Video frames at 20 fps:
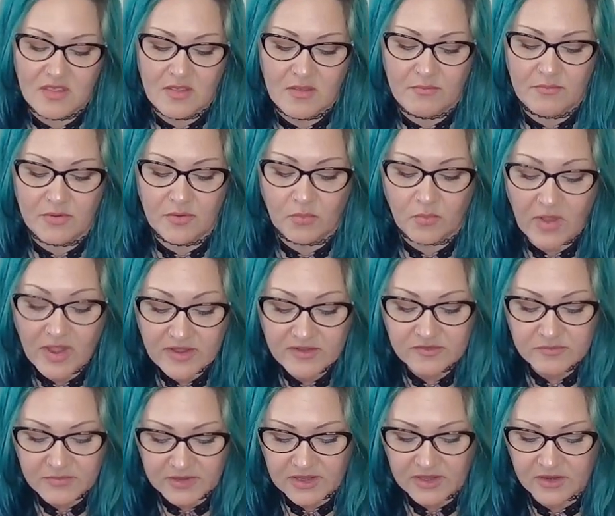but a wise
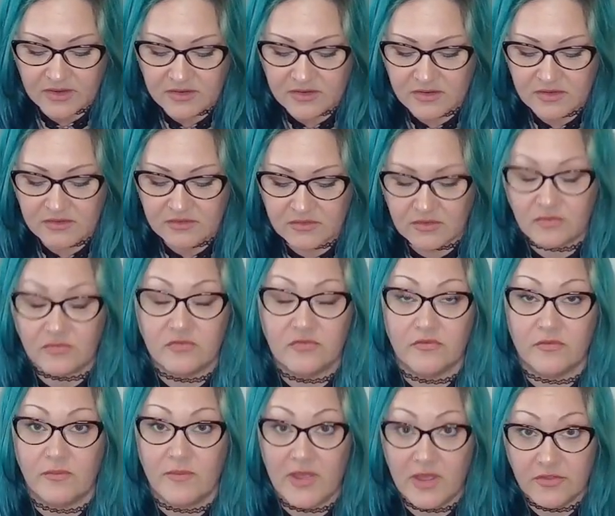man learns
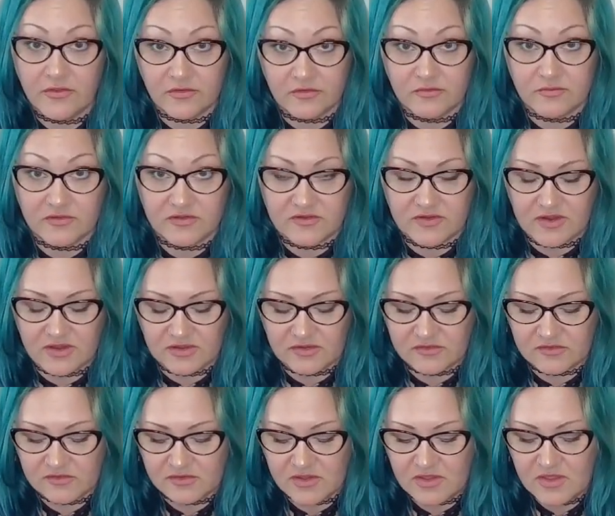from others'
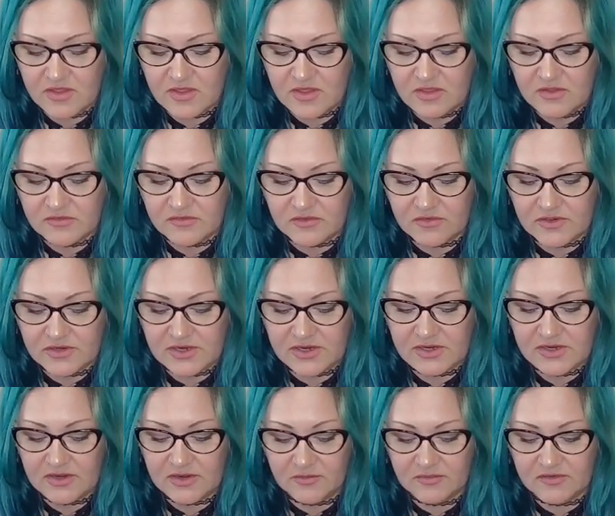mistakes so that
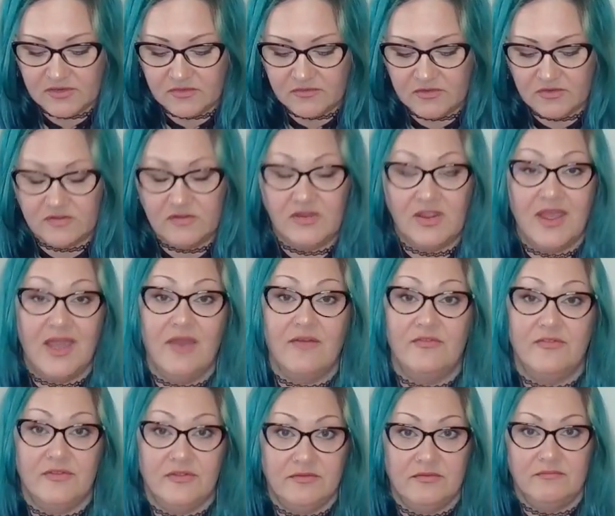he himself doesn't have
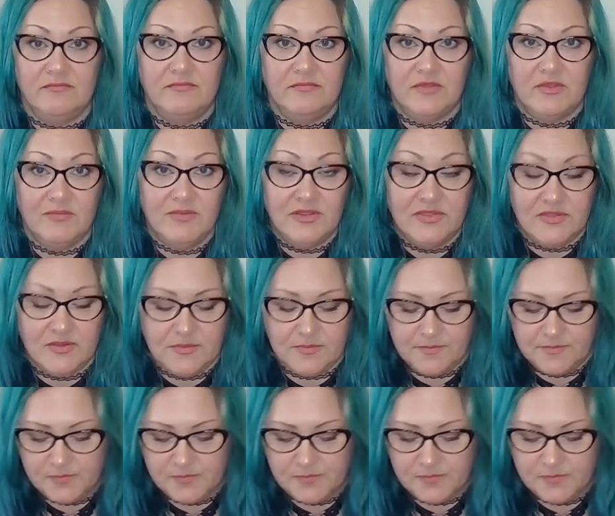to commit them.